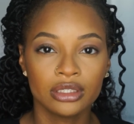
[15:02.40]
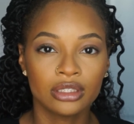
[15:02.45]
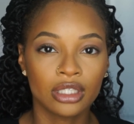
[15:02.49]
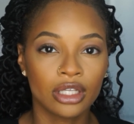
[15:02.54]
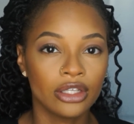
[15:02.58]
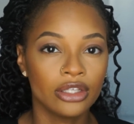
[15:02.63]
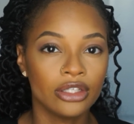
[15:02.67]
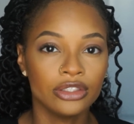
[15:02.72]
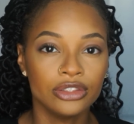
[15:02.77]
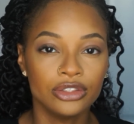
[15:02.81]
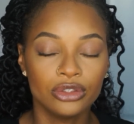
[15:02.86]
stuff
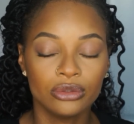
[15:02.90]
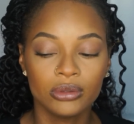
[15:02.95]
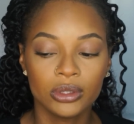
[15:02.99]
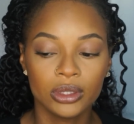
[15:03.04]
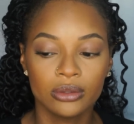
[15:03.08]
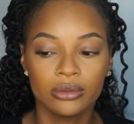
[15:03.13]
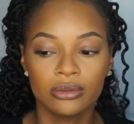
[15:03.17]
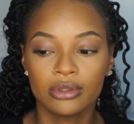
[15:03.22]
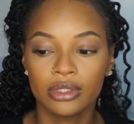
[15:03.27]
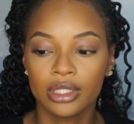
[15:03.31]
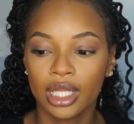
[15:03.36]
is the
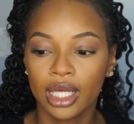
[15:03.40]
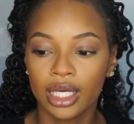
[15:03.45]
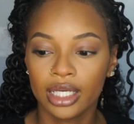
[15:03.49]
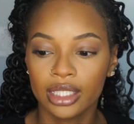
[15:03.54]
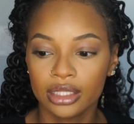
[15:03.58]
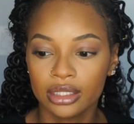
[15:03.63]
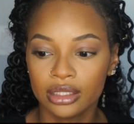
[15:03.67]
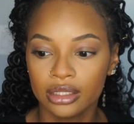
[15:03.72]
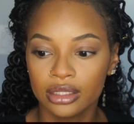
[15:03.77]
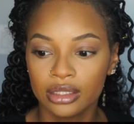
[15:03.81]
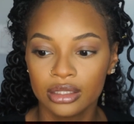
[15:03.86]
truth.
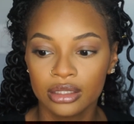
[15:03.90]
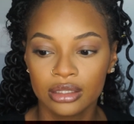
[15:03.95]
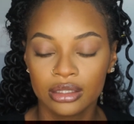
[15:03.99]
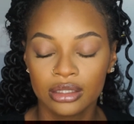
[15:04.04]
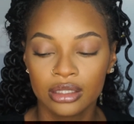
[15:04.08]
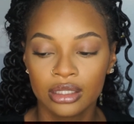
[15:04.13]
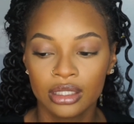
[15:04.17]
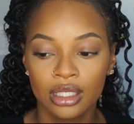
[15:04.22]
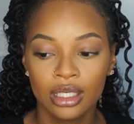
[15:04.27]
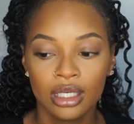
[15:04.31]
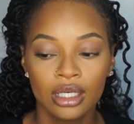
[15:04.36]
Like,
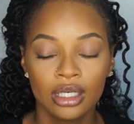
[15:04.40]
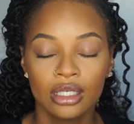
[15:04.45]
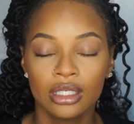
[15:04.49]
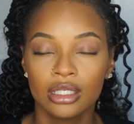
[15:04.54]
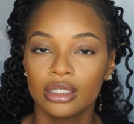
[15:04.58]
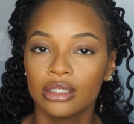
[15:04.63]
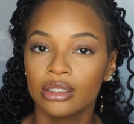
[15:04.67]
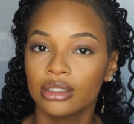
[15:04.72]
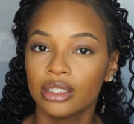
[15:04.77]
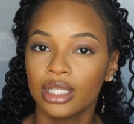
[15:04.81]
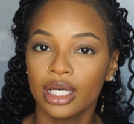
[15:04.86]

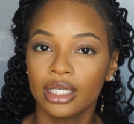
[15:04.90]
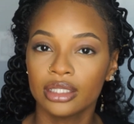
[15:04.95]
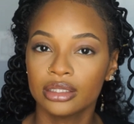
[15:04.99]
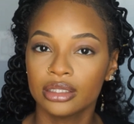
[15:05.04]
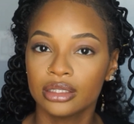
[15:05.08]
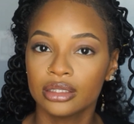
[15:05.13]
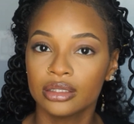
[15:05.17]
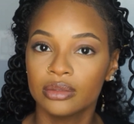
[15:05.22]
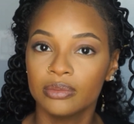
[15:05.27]
your lashes